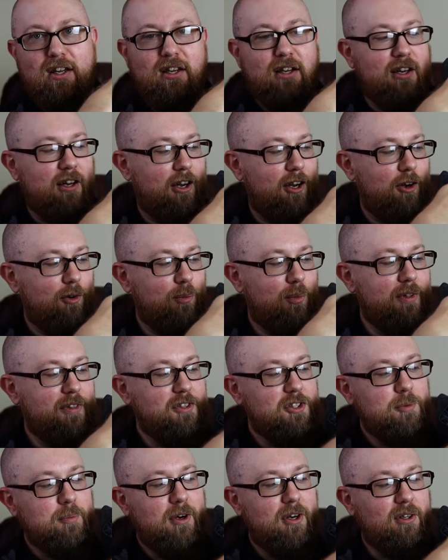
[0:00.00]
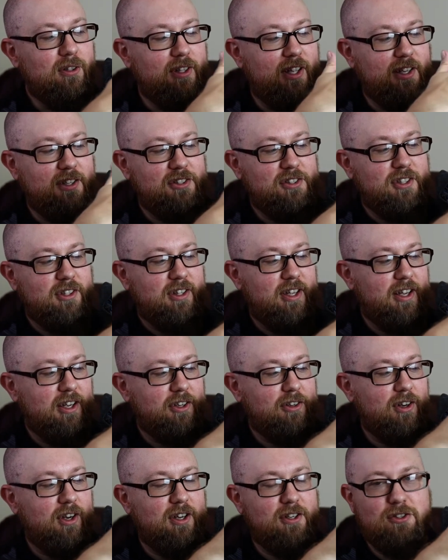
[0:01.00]
with a small lens to lay
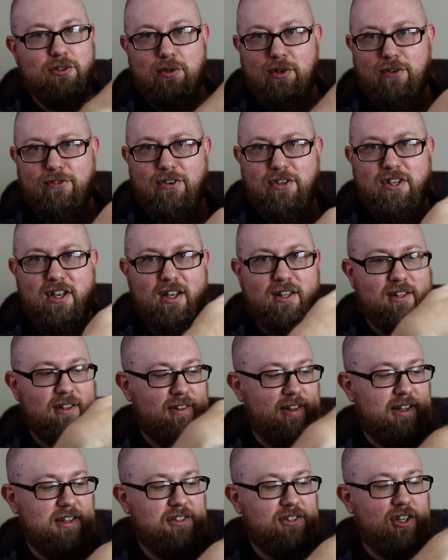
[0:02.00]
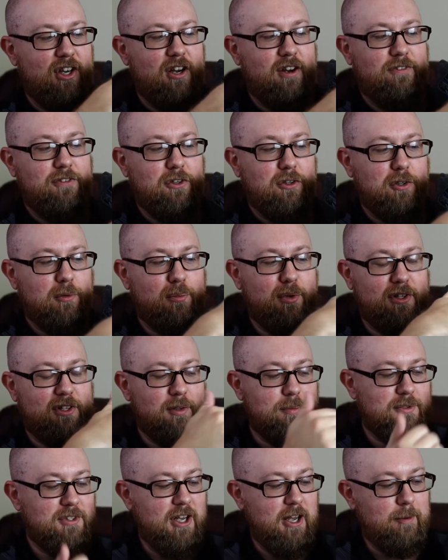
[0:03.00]
across, or if you take the lens off, you could put
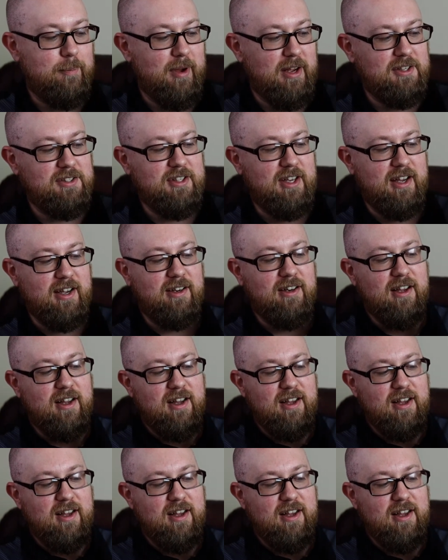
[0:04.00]
them side by side.